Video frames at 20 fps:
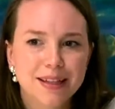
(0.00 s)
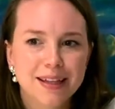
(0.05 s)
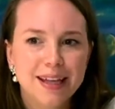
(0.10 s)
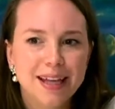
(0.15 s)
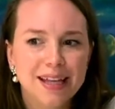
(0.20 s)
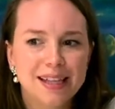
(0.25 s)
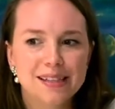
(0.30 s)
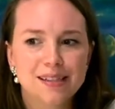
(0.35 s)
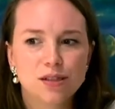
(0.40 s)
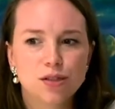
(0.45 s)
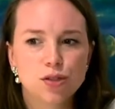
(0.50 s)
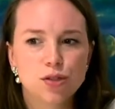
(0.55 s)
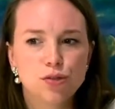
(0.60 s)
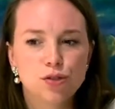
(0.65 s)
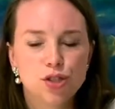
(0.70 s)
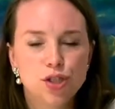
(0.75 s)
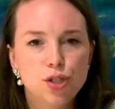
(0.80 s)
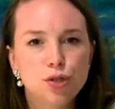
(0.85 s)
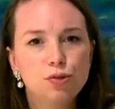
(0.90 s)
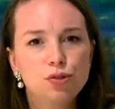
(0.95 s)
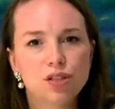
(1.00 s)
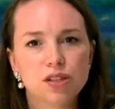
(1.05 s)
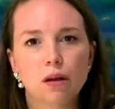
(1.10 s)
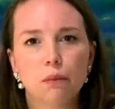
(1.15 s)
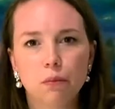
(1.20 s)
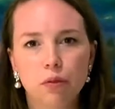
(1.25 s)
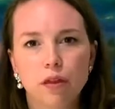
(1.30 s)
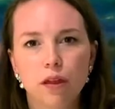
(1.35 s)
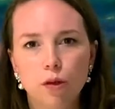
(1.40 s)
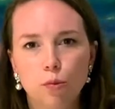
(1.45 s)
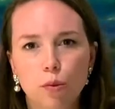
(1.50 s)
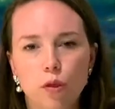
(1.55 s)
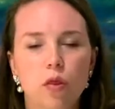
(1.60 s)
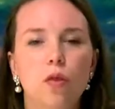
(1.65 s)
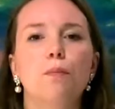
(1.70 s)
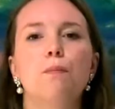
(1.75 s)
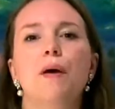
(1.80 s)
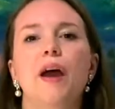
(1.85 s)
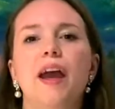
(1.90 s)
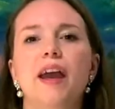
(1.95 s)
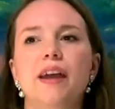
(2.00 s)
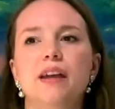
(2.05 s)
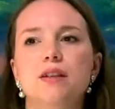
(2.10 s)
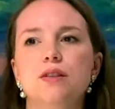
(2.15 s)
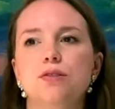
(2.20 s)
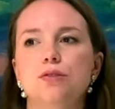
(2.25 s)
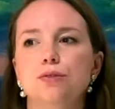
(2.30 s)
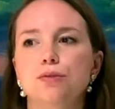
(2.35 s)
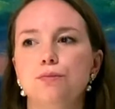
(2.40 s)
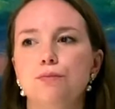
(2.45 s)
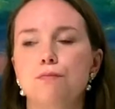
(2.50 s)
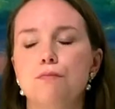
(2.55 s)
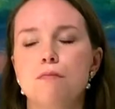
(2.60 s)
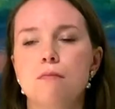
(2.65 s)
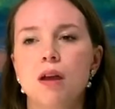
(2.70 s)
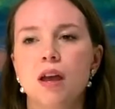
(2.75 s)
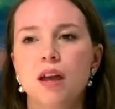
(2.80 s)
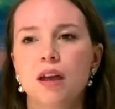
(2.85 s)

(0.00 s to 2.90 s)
is to do something with the pain, to